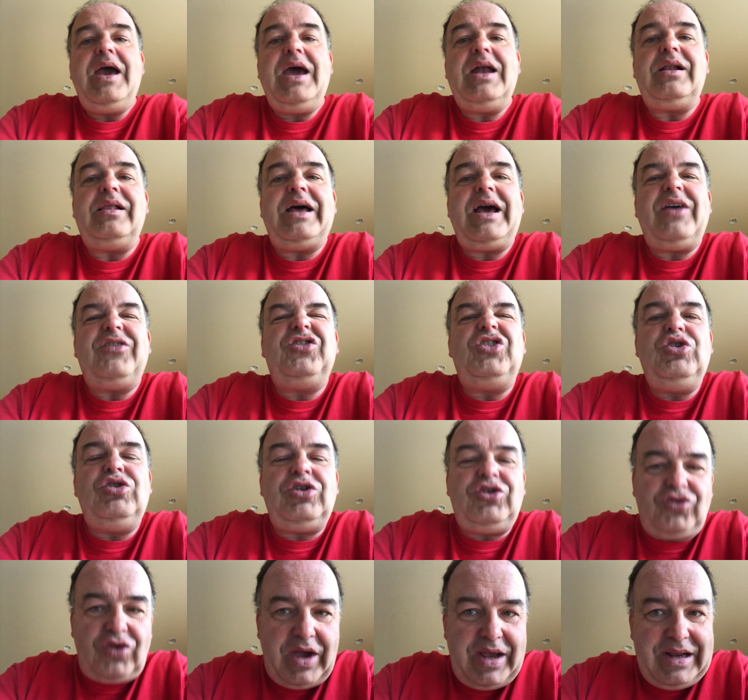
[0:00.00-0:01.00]
and I'll ask you
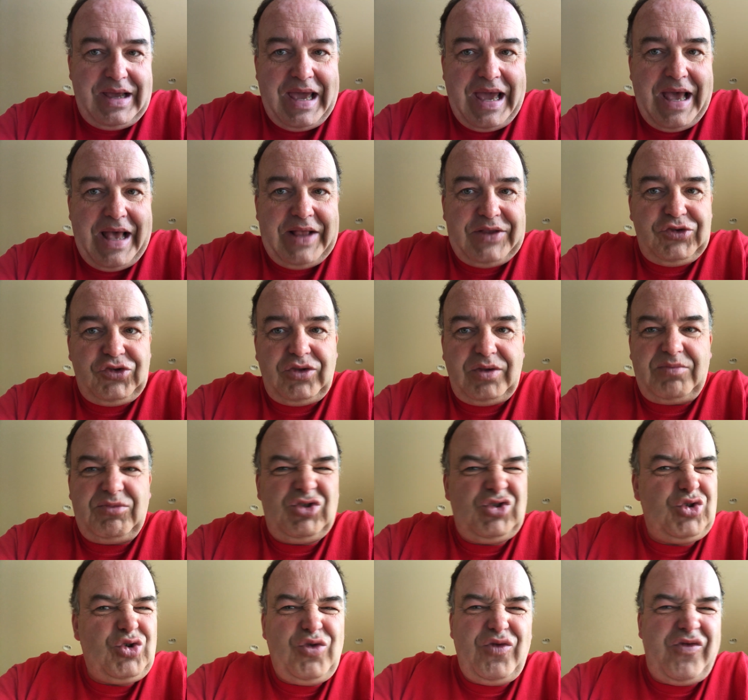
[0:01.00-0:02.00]
to try to answer them
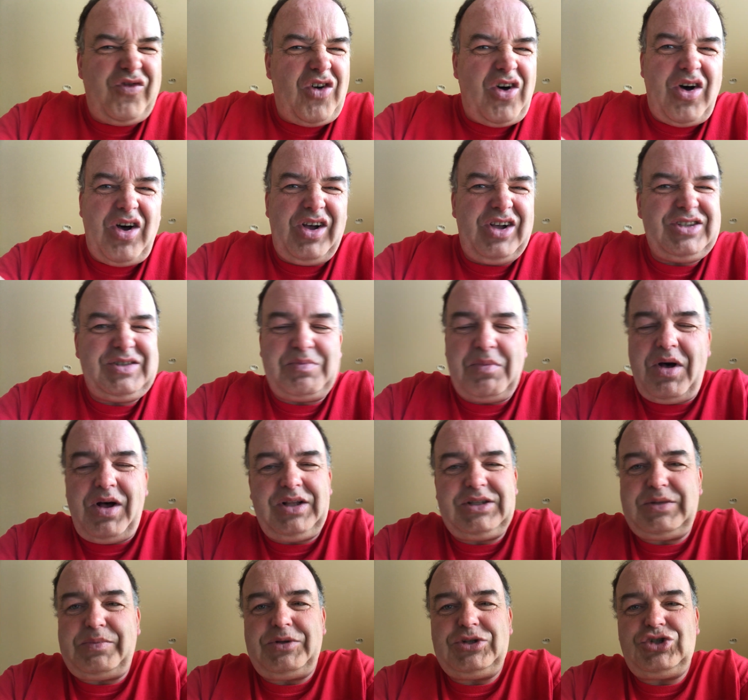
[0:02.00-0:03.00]
true, false,
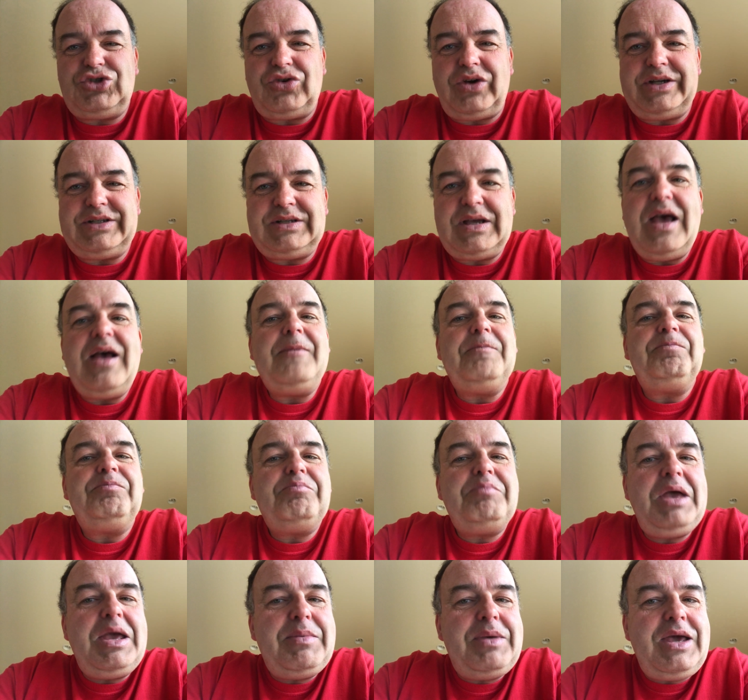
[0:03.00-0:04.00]
multiple choice.
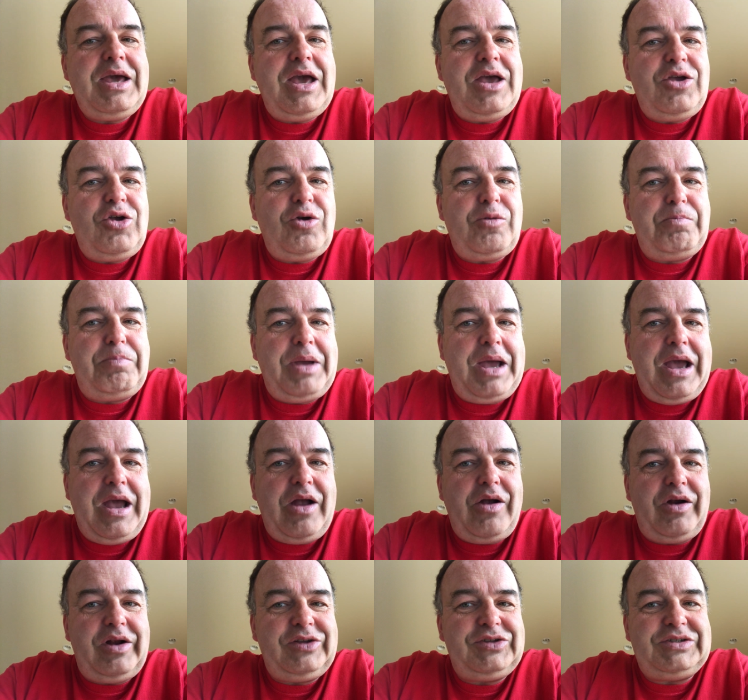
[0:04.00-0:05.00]
Maybe get your
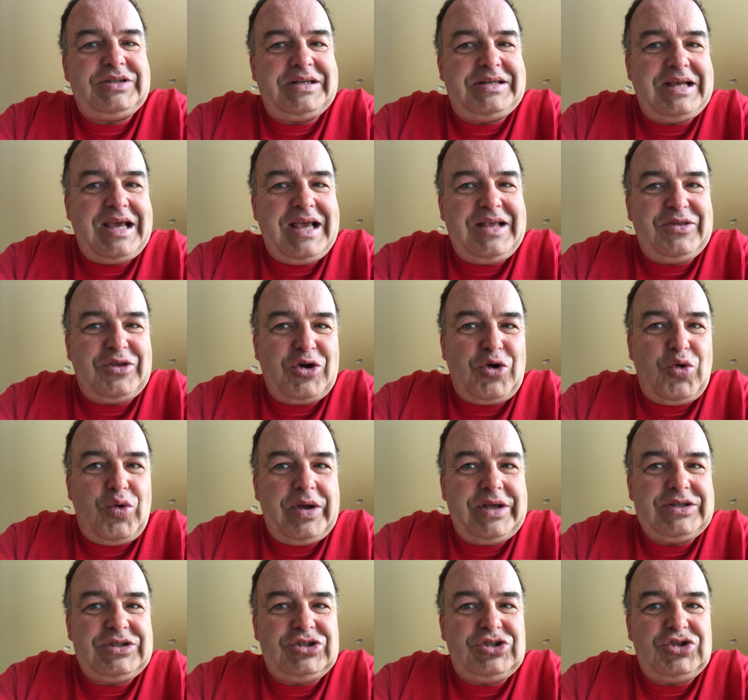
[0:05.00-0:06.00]
parents to take the
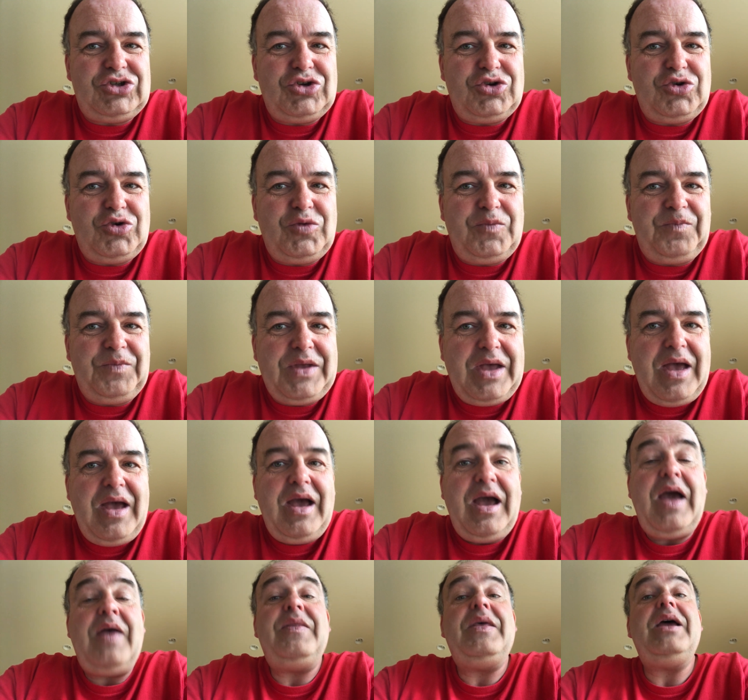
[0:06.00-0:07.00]
quiz too.
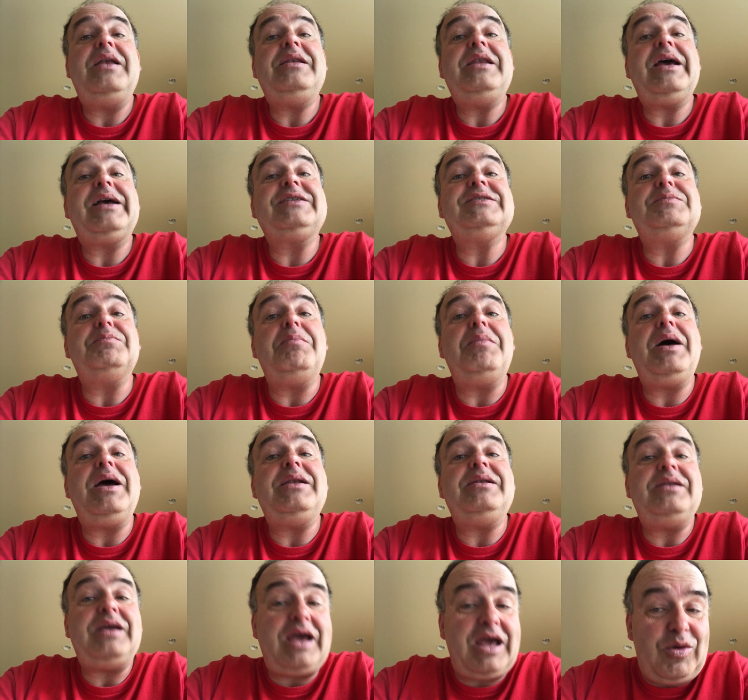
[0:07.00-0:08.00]
And then next
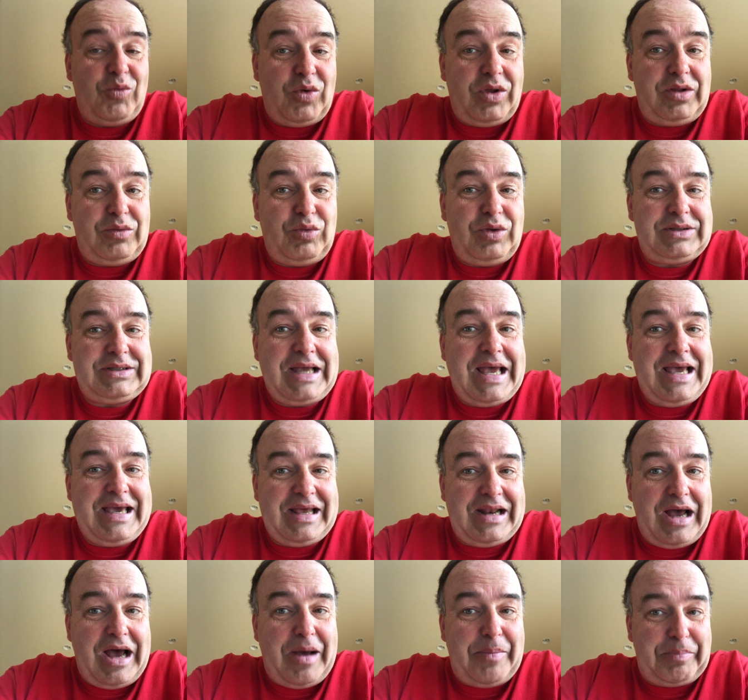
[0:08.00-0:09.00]
Monday, we'll, we'll take
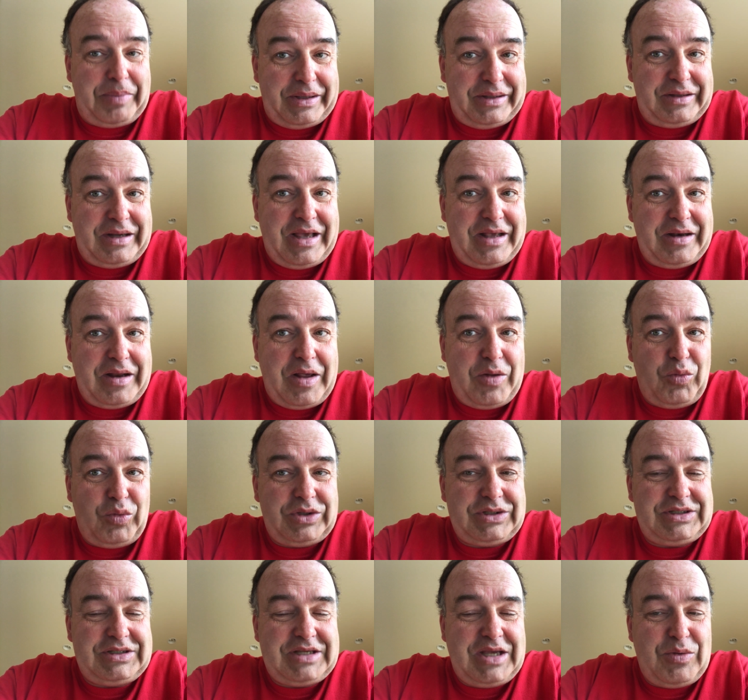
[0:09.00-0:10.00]
it up and, and, and
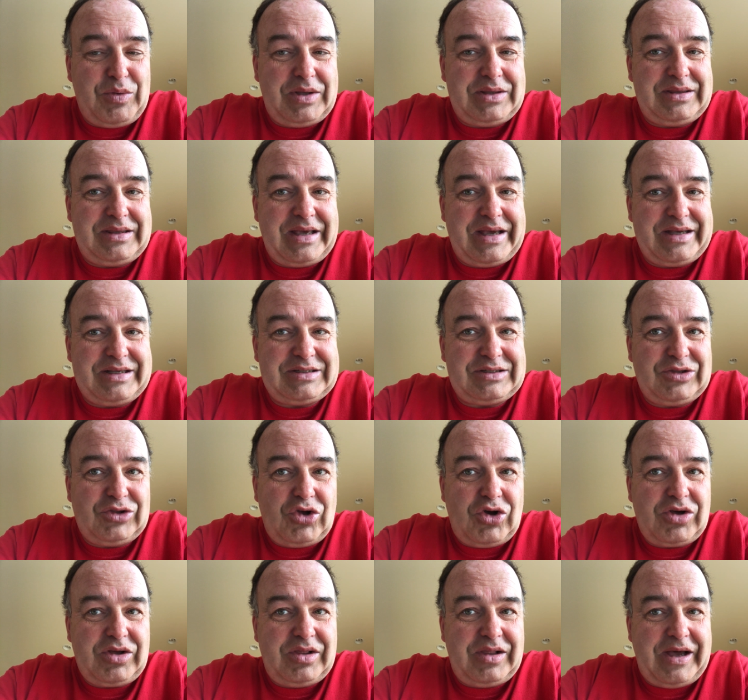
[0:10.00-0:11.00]
we'll see what things
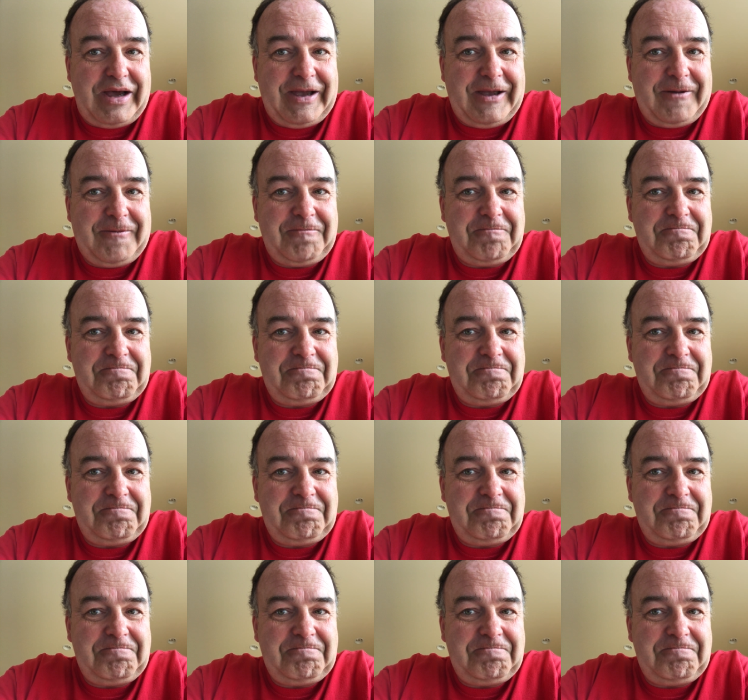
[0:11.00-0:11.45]
look like.